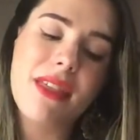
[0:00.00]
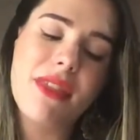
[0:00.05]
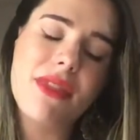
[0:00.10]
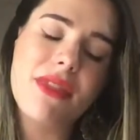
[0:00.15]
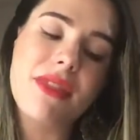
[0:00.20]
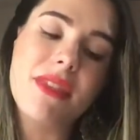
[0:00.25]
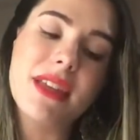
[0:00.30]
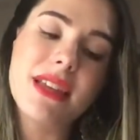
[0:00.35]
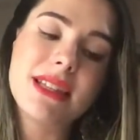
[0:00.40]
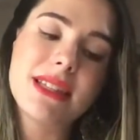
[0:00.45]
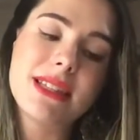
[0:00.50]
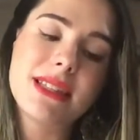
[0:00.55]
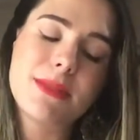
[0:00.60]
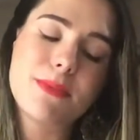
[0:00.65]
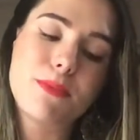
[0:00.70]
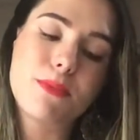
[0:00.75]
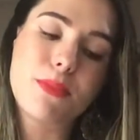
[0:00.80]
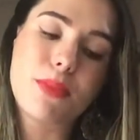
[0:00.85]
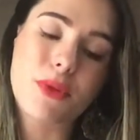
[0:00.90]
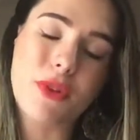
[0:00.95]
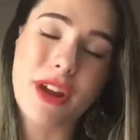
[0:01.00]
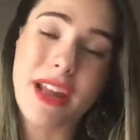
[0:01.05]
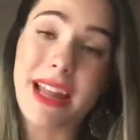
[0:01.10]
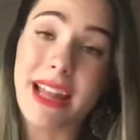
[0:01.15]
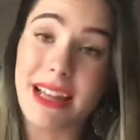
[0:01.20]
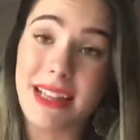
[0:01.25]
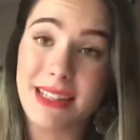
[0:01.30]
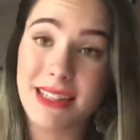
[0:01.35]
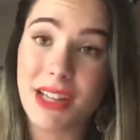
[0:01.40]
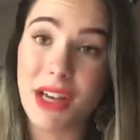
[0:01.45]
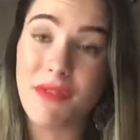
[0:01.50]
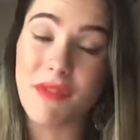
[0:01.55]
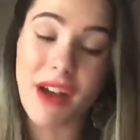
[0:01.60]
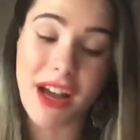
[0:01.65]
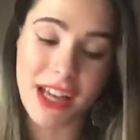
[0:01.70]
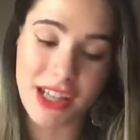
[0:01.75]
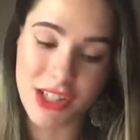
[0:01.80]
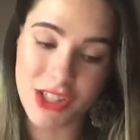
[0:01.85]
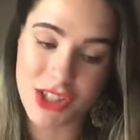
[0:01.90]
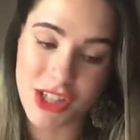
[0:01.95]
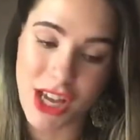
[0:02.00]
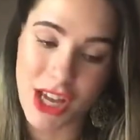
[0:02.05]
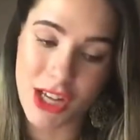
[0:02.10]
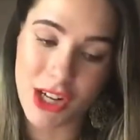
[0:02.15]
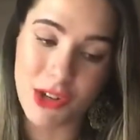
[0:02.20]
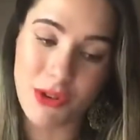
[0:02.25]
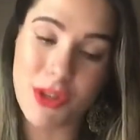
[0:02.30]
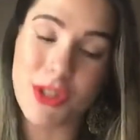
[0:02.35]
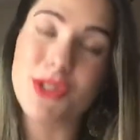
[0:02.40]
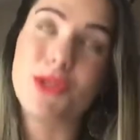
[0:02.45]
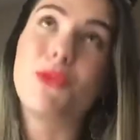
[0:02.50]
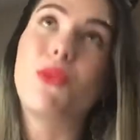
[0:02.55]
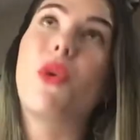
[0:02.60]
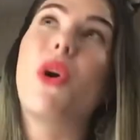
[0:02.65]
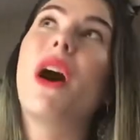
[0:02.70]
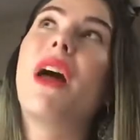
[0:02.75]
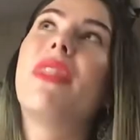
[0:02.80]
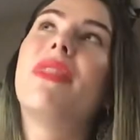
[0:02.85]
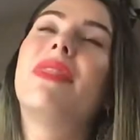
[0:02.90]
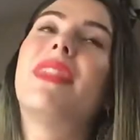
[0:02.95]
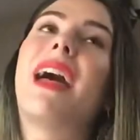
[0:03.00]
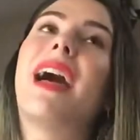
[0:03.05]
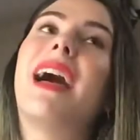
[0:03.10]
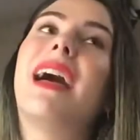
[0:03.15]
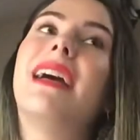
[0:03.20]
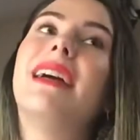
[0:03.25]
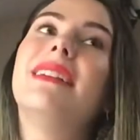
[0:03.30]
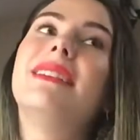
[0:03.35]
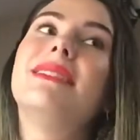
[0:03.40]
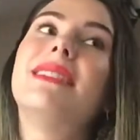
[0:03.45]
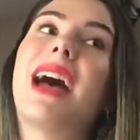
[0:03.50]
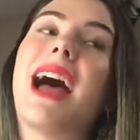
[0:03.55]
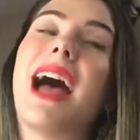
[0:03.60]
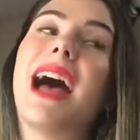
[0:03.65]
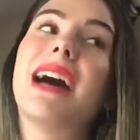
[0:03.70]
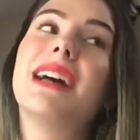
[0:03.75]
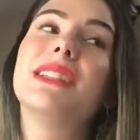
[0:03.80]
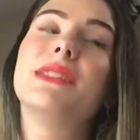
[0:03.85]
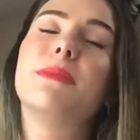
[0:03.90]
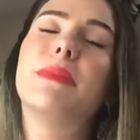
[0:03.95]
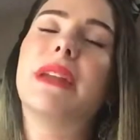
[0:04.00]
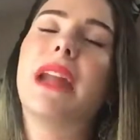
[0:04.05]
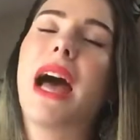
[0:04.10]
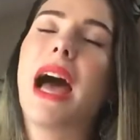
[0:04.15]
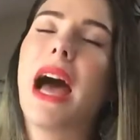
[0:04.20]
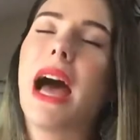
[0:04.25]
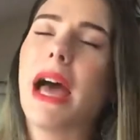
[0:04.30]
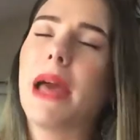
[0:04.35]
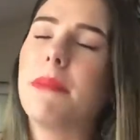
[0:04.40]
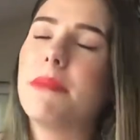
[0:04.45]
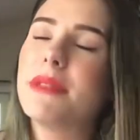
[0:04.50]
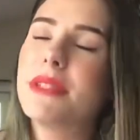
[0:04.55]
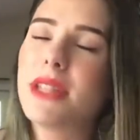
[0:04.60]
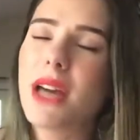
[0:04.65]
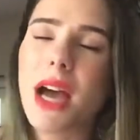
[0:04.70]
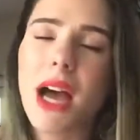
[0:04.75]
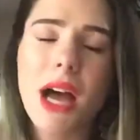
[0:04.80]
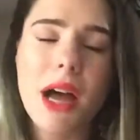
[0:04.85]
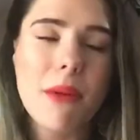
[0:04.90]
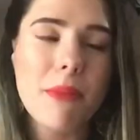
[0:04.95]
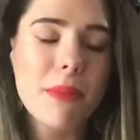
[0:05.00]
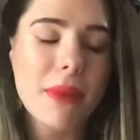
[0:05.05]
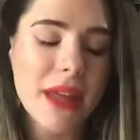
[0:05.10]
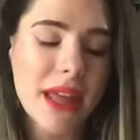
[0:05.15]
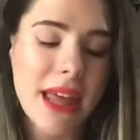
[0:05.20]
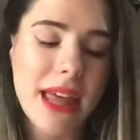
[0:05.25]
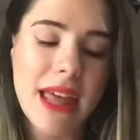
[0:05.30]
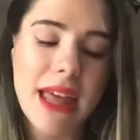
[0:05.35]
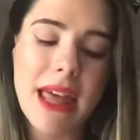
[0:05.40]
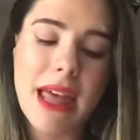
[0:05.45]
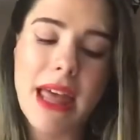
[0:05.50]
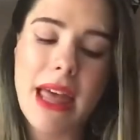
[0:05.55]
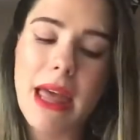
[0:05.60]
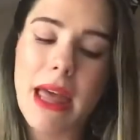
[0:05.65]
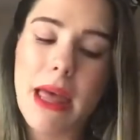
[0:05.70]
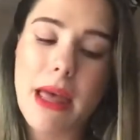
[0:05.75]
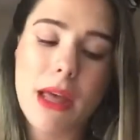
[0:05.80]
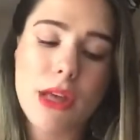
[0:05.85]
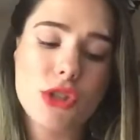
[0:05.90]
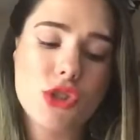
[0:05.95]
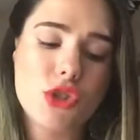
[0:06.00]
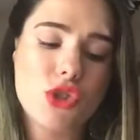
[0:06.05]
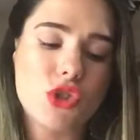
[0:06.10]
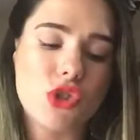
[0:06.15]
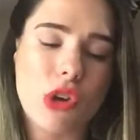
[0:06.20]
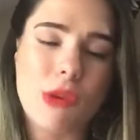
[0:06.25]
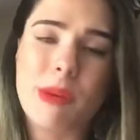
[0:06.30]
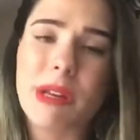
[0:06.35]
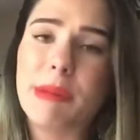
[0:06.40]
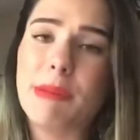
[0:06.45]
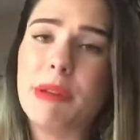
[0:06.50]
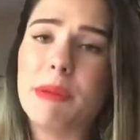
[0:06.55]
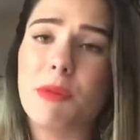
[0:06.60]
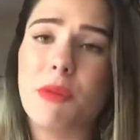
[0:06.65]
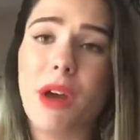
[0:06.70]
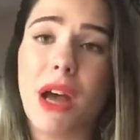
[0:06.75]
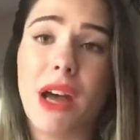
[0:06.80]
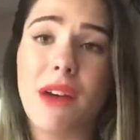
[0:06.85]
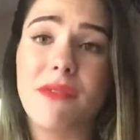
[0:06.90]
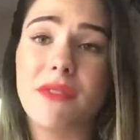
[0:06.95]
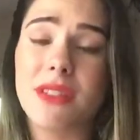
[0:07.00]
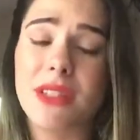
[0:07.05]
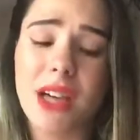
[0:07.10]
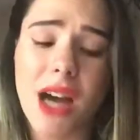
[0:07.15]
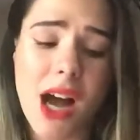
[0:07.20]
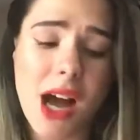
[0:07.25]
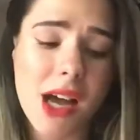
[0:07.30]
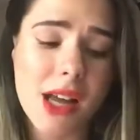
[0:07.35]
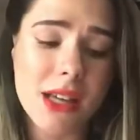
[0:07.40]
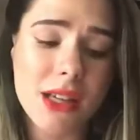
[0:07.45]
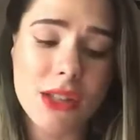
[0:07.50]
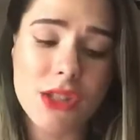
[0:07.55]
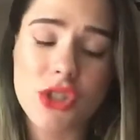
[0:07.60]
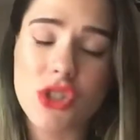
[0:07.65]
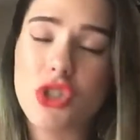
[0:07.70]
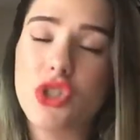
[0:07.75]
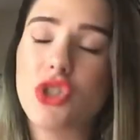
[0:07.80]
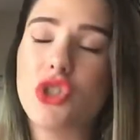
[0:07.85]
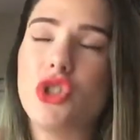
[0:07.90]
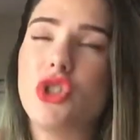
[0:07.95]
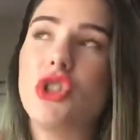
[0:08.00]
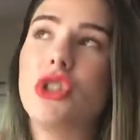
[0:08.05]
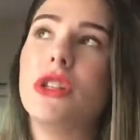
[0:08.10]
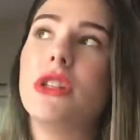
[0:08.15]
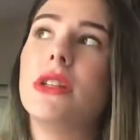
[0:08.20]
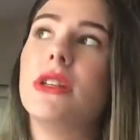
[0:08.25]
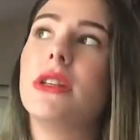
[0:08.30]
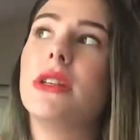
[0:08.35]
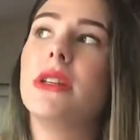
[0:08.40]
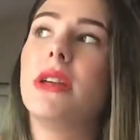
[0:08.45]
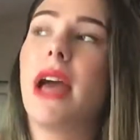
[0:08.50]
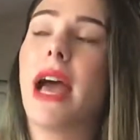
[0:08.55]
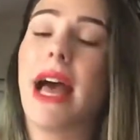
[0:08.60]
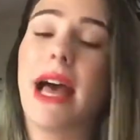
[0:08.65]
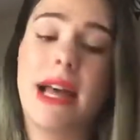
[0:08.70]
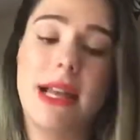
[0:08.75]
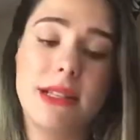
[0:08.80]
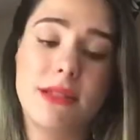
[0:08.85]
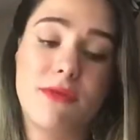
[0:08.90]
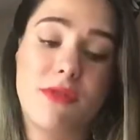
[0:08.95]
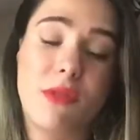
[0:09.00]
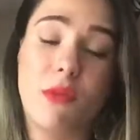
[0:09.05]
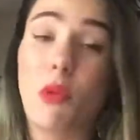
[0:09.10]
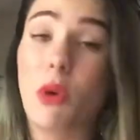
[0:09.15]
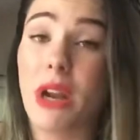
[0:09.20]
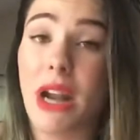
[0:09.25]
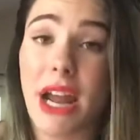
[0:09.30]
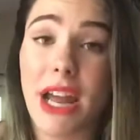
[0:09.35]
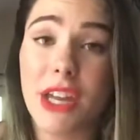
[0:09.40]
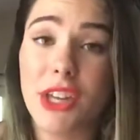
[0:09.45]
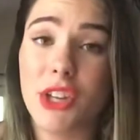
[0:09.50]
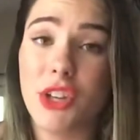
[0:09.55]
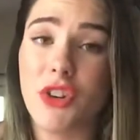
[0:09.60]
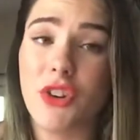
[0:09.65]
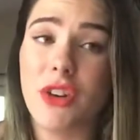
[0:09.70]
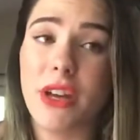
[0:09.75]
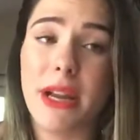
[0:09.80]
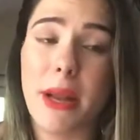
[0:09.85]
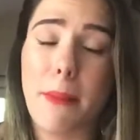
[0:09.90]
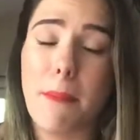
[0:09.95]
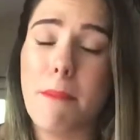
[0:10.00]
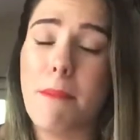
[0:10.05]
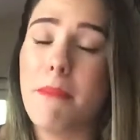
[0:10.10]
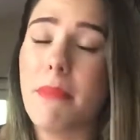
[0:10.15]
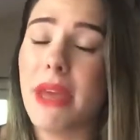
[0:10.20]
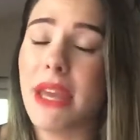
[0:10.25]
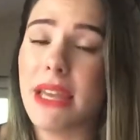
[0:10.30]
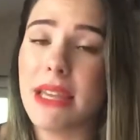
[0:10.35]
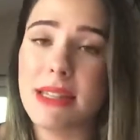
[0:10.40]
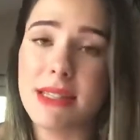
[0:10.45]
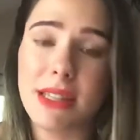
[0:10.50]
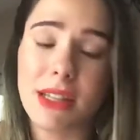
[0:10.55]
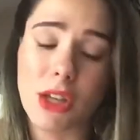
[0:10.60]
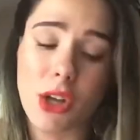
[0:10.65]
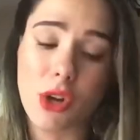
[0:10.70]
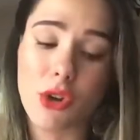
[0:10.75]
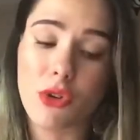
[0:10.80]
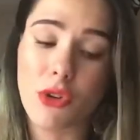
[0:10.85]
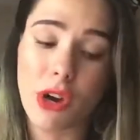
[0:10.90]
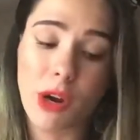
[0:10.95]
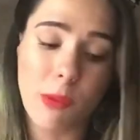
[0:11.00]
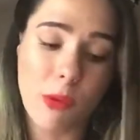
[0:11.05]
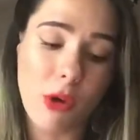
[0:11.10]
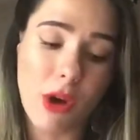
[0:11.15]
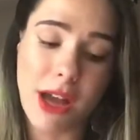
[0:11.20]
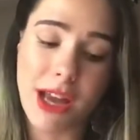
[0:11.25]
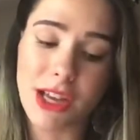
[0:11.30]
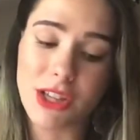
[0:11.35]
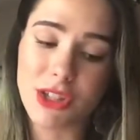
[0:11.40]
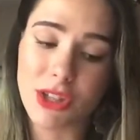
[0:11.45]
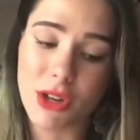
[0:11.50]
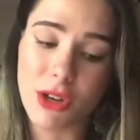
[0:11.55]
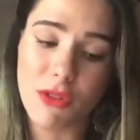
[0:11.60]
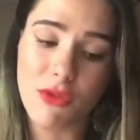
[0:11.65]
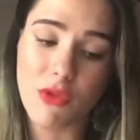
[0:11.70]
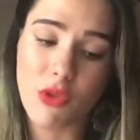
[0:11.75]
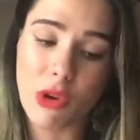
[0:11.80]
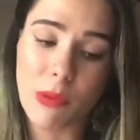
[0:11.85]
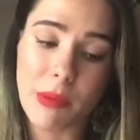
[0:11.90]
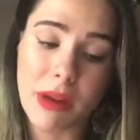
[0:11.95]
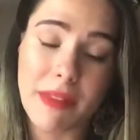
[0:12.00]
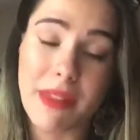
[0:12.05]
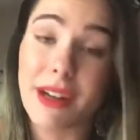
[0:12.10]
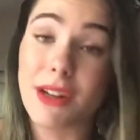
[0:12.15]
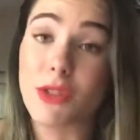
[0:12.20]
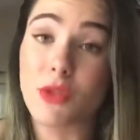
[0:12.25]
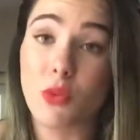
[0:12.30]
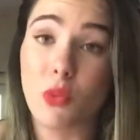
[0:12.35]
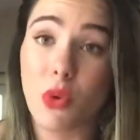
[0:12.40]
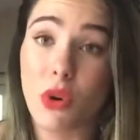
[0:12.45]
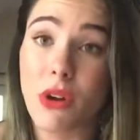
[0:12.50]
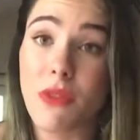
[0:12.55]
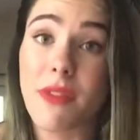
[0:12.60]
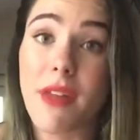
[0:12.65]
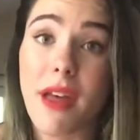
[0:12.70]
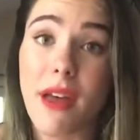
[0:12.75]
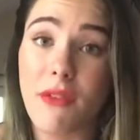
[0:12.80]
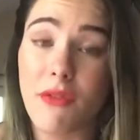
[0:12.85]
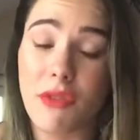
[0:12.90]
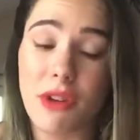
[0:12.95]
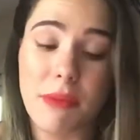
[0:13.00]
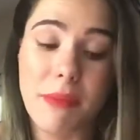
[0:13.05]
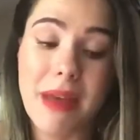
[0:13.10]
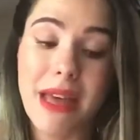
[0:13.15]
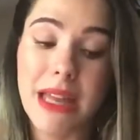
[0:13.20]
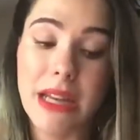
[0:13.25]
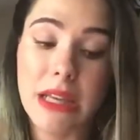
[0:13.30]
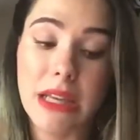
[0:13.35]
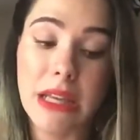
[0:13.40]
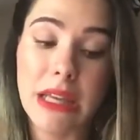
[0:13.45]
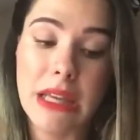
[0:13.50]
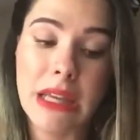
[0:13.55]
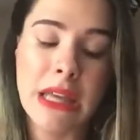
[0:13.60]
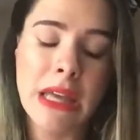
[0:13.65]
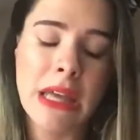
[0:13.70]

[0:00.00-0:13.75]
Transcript: This brand of eyeshadow is one that has been hyped up. So many people have gotten. She has, from what I hear, an amazing, incredible eyeshadow formula that is worth every penny.